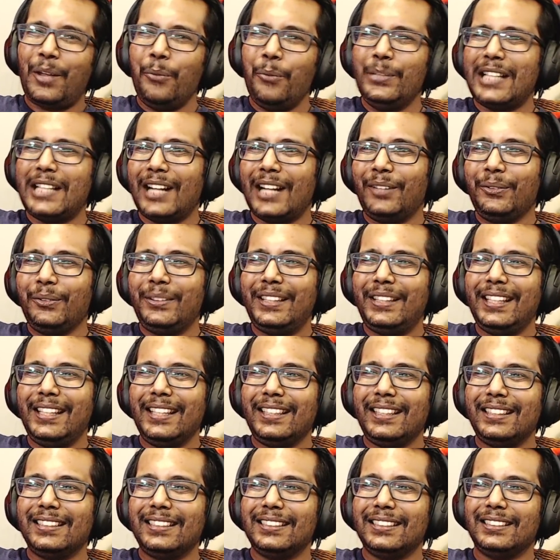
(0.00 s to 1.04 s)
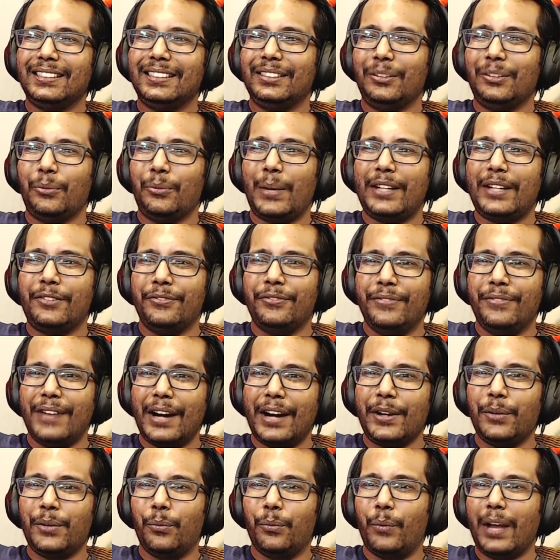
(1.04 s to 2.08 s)
which I don't think went
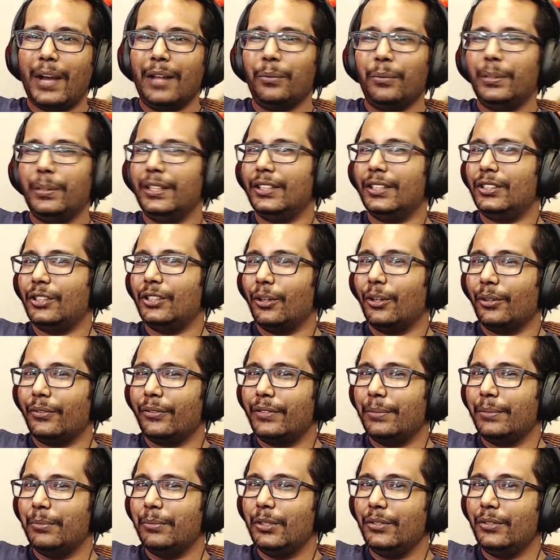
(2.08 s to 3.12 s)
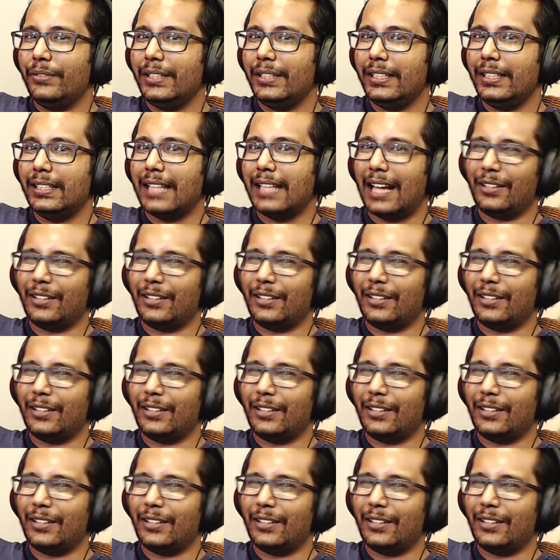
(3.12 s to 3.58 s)
very well with the tone of the movie.